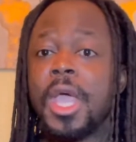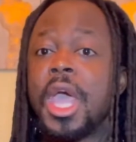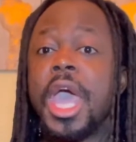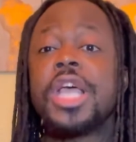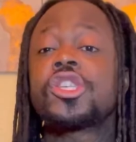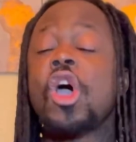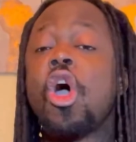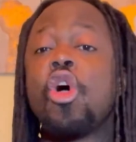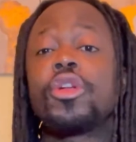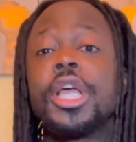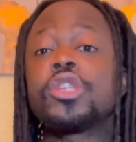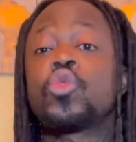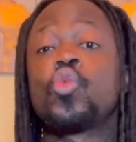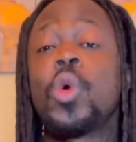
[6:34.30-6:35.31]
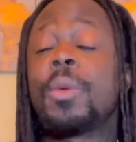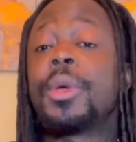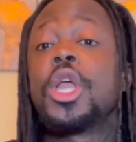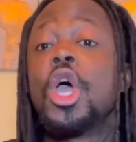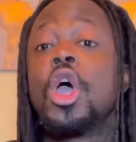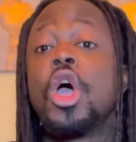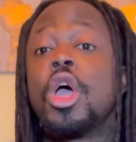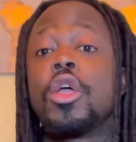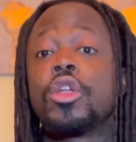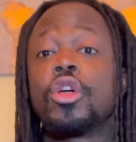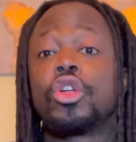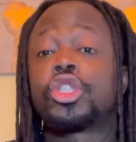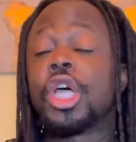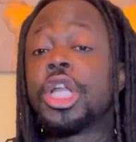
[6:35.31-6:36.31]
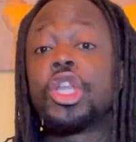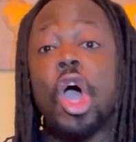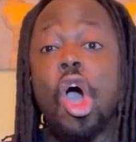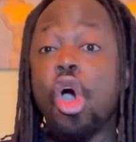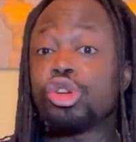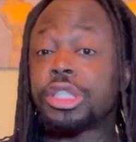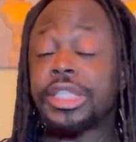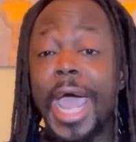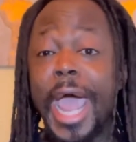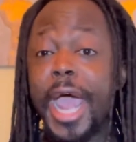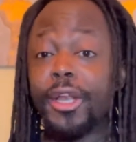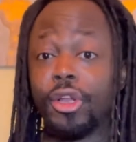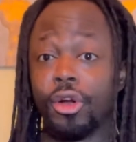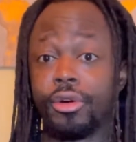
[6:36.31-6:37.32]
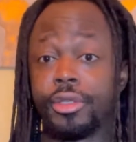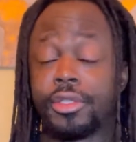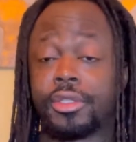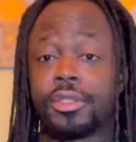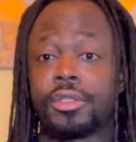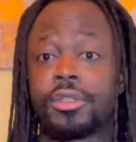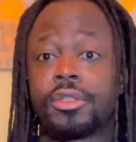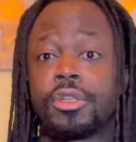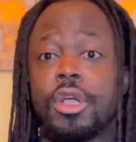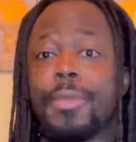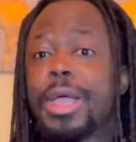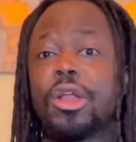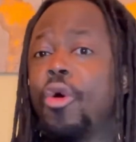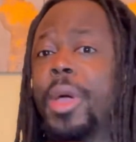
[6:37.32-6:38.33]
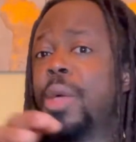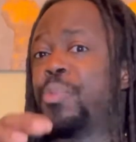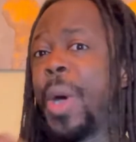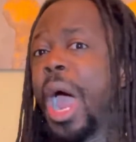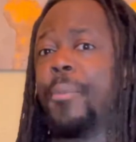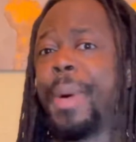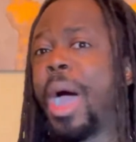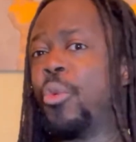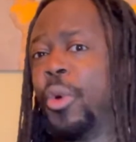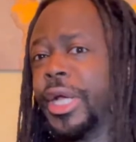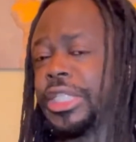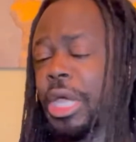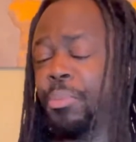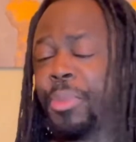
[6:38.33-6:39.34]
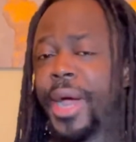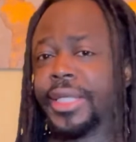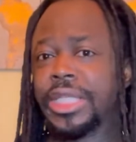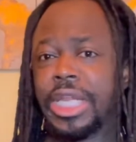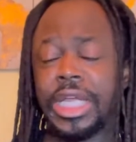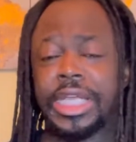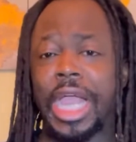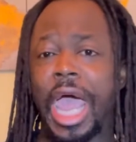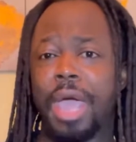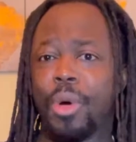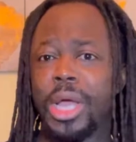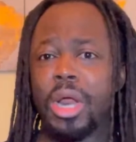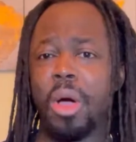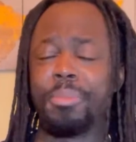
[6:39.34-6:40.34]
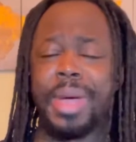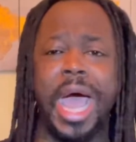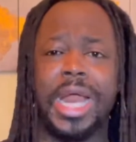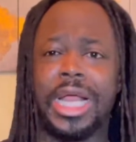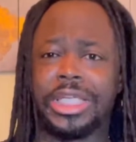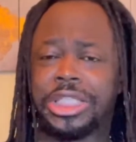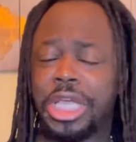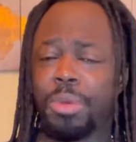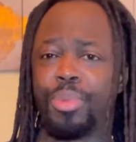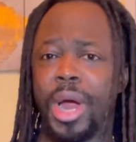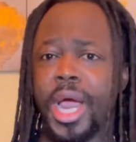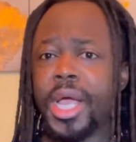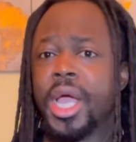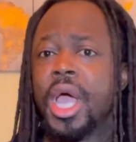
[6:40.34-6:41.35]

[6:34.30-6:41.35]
He's holding these women to no standards. Man, don't be worried about what she bring to the table. It don't matter if she bring